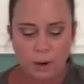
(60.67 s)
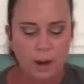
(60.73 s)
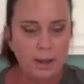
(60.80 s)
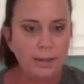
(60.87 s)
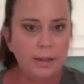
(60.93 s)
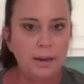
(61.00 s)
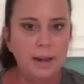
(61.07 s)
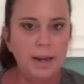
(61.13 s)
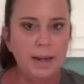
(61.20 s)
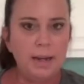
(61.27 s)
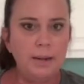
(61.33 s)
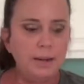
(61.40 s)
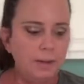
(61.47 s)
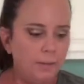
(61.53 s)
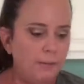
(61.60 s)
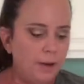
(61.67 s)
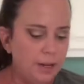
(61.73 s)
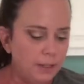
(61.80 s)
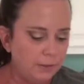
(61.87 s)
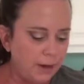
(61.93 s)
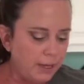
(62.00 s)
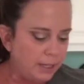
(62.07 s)
we're also going to do some
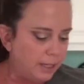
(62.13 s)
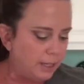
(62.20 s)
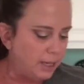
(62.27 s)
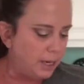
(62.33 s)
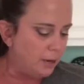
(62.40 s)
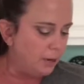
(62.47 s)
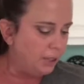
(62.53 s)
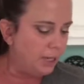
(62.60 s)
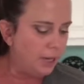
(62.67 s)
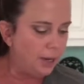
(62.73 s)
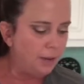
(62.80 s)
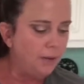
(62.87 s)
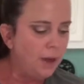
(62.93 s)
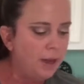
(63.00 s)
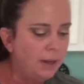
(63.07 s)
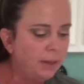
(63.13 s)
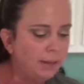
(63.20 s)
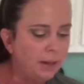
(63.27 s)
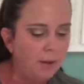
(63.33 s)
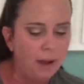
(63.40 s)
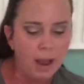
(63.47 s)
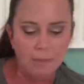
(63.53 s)
fresh veggies in here too.
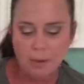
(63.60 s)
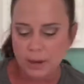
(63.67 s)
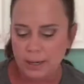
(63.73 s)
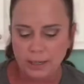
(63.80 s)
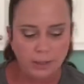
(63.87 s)
So I'm going